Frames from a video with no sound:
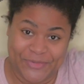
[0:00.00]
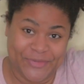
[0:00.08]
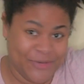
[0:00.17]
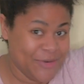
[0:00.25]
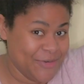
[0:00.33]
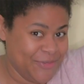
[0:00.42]

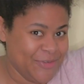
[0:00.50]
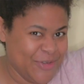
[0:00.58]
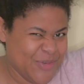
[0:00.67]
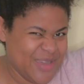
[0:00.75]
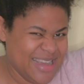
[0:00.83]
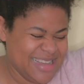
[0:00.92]
for a
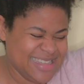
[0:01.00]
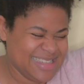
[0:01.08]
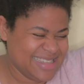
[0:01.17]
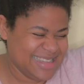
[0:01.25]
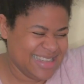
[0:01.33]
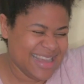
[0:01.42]
few
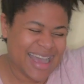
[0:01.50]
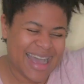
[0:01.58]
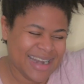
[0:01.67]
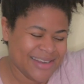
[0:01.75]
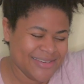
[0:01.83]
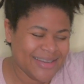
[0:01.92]
weeks. Yeah,
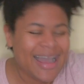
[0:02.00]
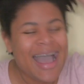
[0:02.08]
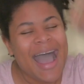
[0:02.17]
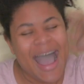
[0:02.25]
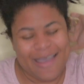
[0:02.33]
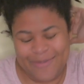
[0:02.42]
I know.
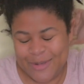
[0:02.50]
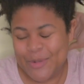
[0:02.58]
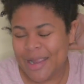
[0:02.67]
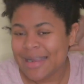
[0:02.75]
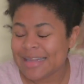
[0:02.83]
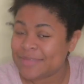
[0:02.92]
I've been
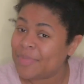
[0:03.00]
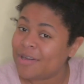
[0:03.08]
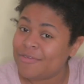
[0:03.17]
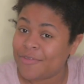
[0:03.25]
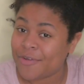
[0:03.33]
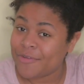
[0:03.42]
wearing this
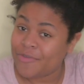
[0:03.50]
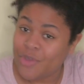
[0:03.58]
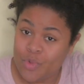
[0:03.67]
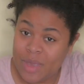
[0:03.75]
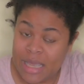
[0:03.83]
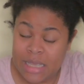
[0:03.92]
puff for a
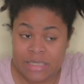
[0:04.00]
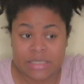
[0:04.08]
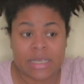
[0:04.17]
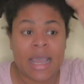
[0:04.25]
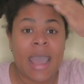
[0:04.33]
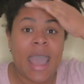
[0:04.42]
few
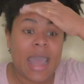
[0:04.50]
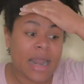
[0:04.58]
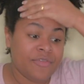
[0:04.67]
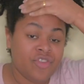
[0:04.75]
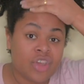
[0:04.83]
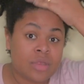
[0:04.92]
weeks, and
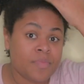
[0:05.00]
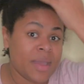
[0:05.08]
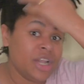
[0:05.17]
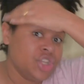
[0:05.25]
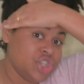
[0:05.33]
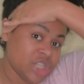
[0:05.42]
I've just
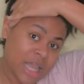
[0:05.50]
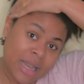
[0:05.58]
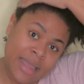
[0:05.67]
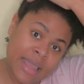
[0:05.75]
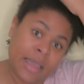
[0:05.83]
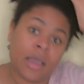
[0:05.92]
been
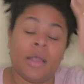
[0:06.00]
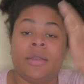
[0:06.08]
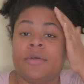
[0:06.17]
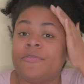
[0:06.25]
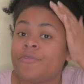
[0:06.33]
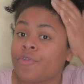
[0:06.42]
gelling
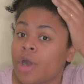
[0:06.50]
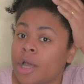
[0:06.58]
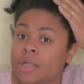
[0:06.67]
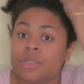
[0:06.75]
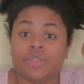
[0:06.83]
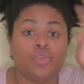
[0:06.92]
the
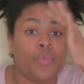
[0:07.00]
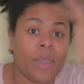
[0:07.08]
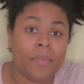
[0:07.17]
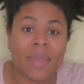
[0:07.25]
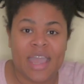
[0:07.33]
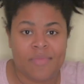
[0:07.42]
front,
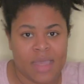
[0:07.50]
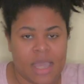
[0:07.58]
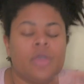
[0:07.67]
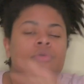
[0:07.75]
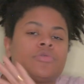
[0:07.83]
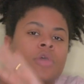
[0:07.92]
doing baby
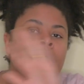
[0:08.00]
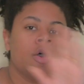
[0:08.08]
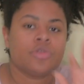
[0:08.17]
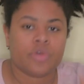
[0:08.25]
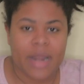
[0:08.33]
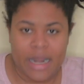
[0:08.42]
hairs
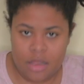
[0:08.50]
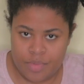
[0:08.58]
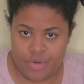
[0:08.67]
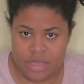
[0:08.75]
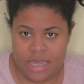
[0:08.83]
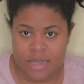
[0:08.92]
so that it's
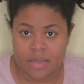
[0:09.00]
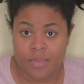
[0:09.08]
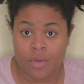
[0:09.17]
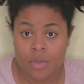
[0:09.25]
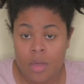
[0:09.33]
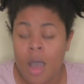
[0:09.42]

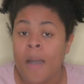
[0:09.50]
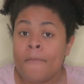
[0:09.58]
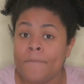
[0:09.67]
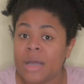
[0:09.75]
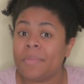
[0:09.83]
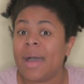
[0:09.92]
presentable.
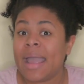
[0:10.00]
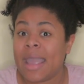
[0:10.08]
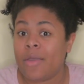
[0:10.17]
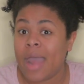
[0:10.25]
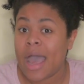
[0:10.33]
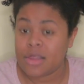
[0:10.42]
But my
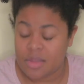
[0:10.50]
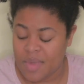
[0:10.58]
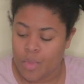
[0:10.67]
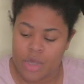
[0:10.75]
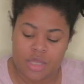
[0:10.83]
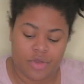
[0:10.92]
hair has to be
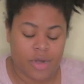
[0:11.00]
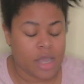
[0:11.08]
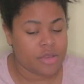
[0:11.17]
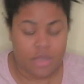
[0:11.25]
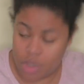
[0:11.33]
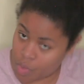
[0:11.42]

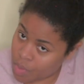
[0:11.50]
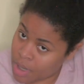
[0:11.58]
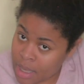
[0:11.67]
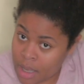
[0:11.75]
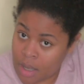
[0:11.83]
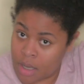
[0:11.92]
moisturized. So,
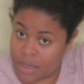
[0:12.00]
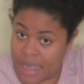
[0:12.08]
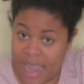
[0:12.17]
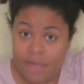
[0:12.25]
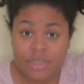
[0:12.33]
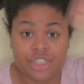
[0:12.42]
the
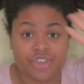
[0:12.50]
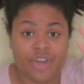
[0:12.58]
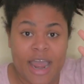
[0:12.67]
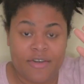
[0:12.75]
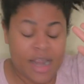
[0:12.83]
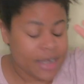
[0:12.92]
hair is
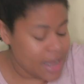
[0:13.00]
dry right